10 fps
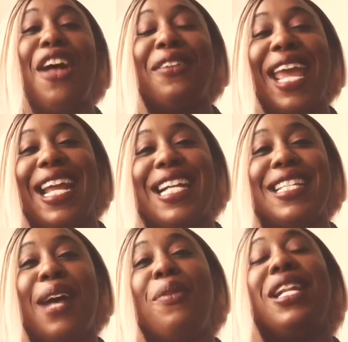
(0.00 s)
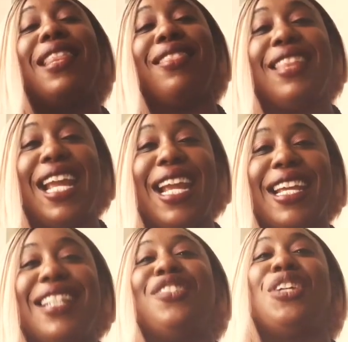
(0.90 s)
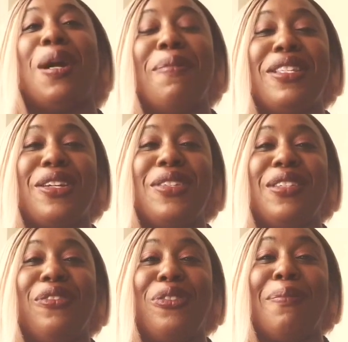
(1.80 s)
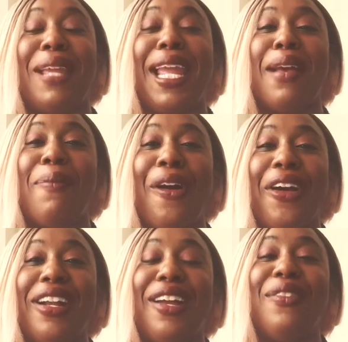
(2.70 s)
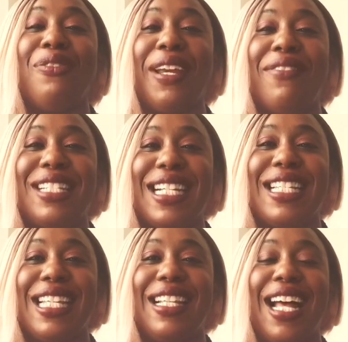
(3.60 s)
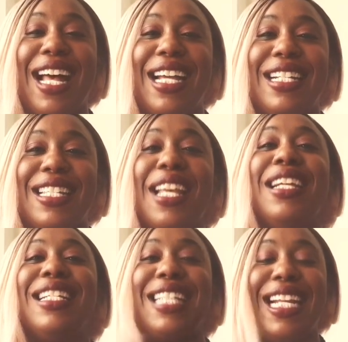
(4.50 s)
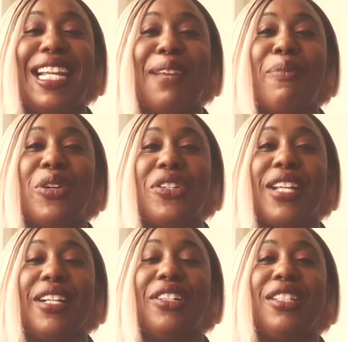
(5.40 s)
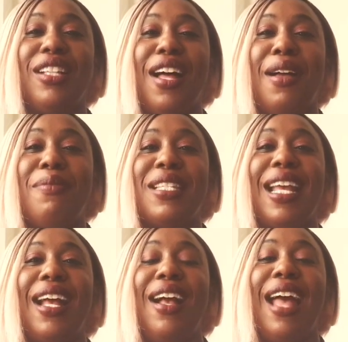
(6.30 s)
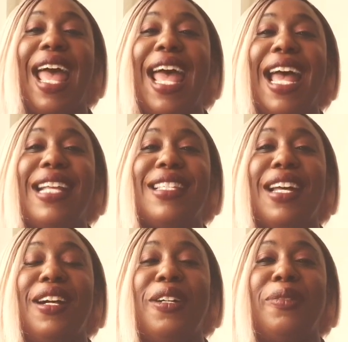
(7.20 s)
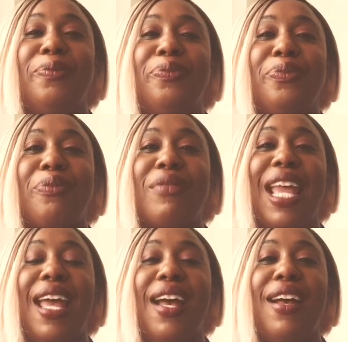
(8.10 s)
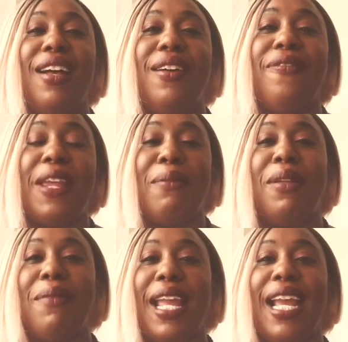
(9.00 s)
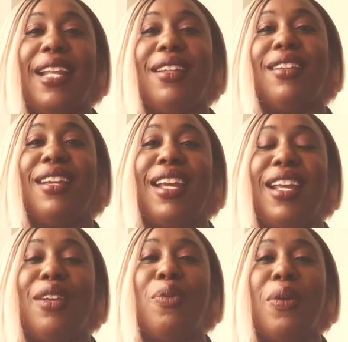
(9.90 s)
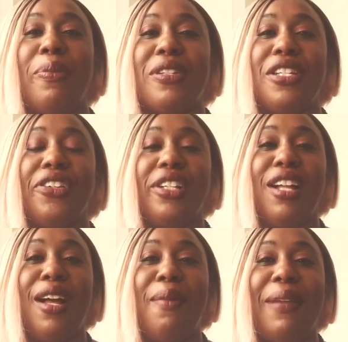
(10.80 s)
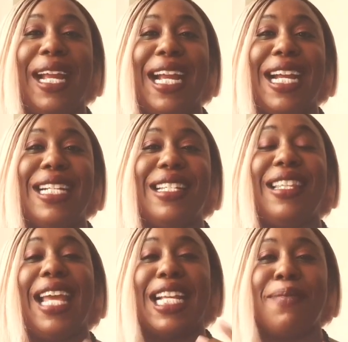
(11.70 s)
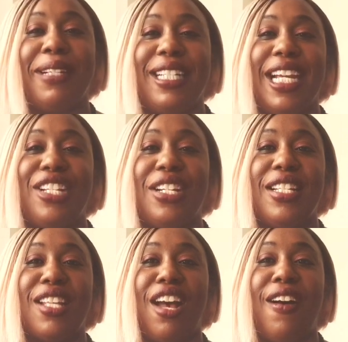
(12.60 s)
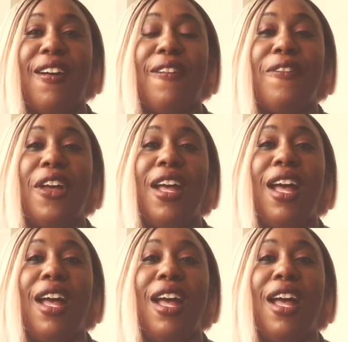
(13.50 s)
Okay, guys. I want to thank Chopper Sosa for being a part of Winn Dixie line's dating and motorcycle clubs as a family man in a 1%er club, and the expectations of